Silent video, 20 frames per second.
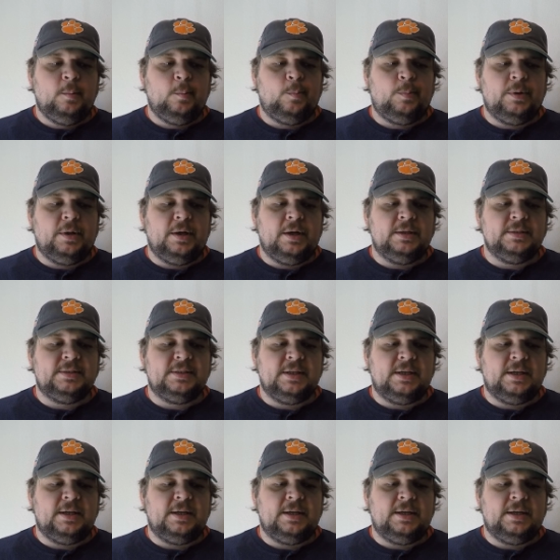But
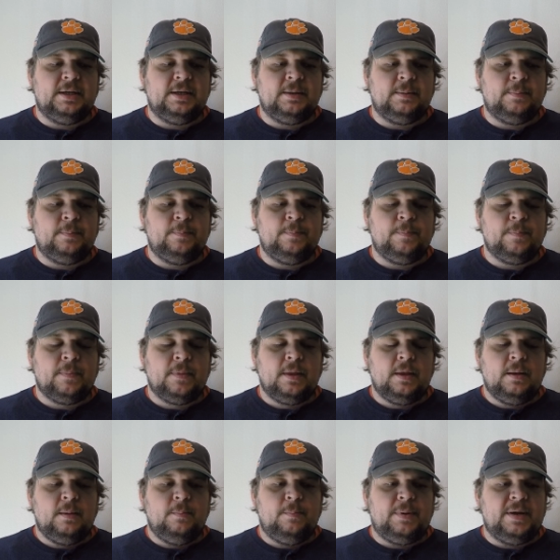
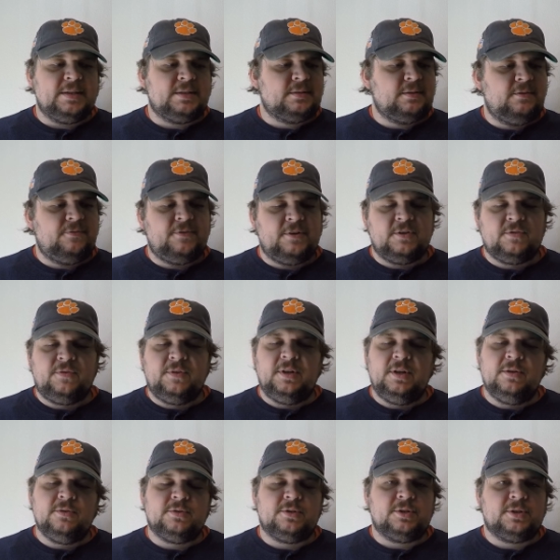basically, first
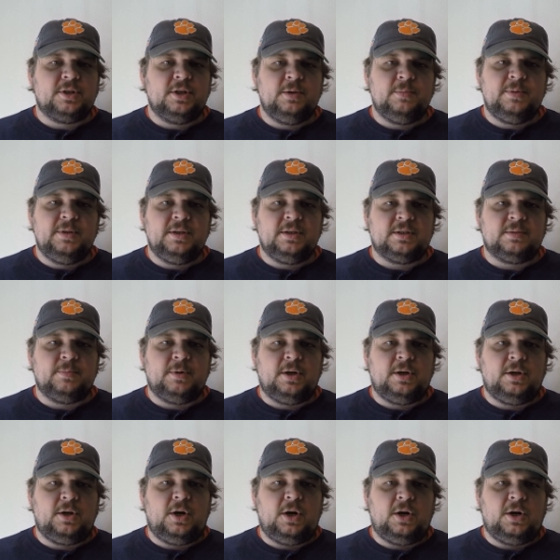video is just going to be a
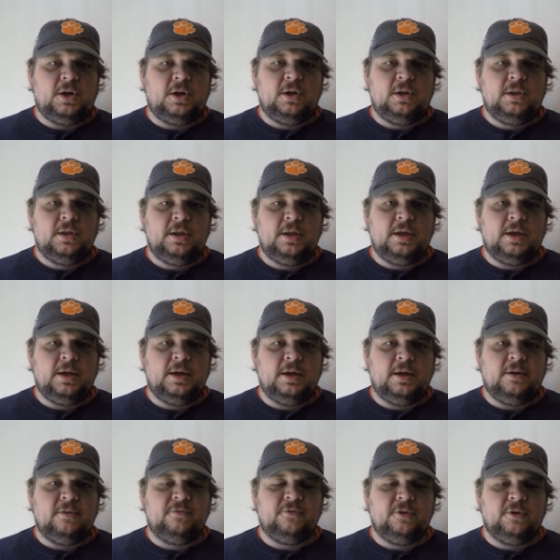small
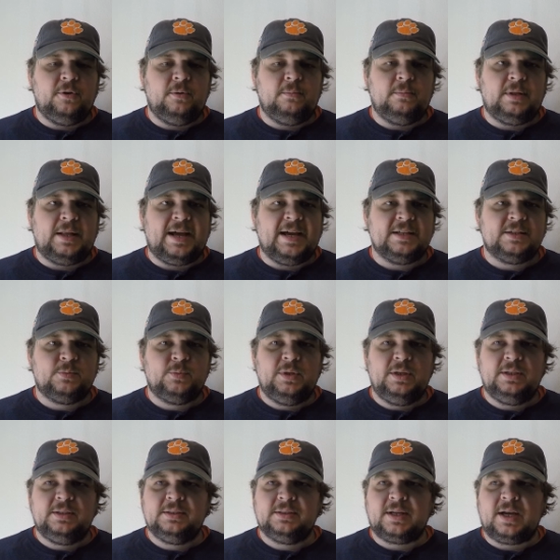haul from last
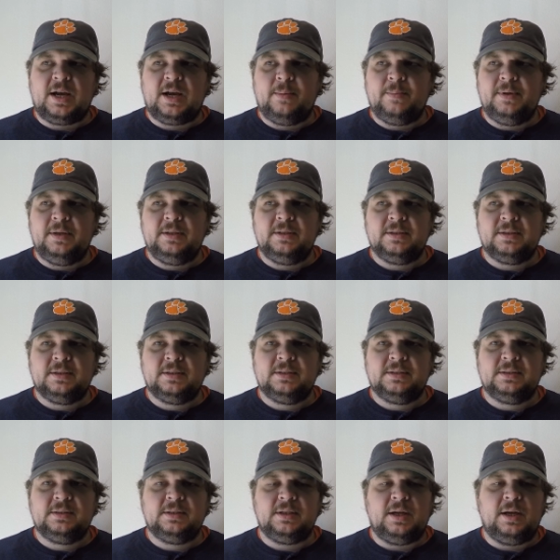week's comics,